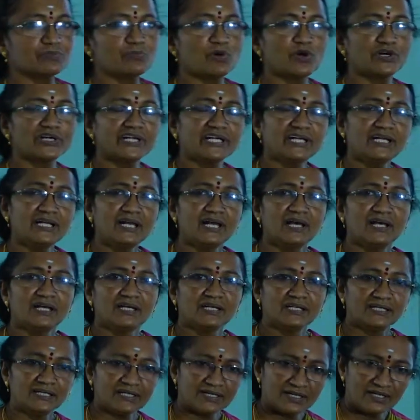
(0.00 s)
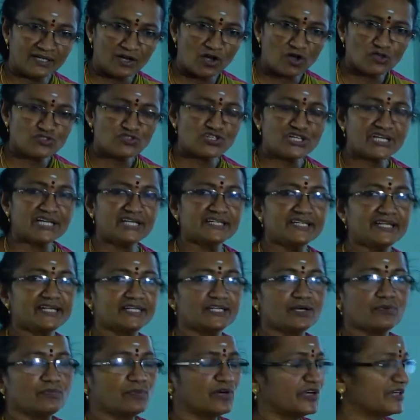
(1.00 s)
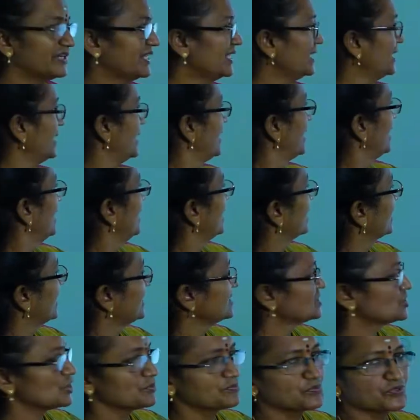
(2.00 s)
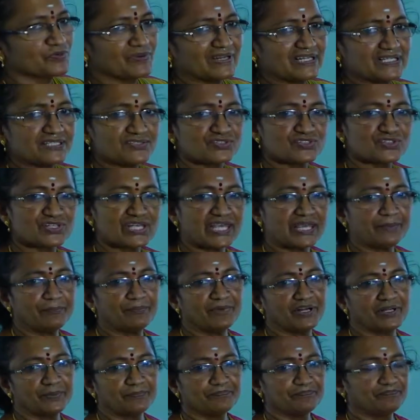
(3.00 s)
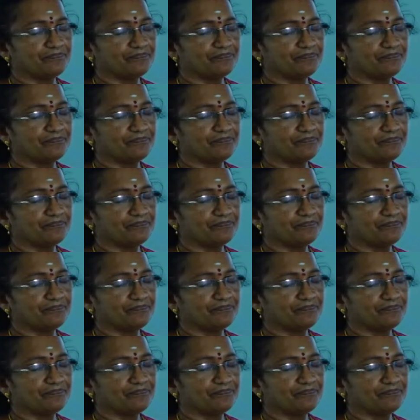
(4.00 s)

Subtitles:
model, logical data model, conceptual schema.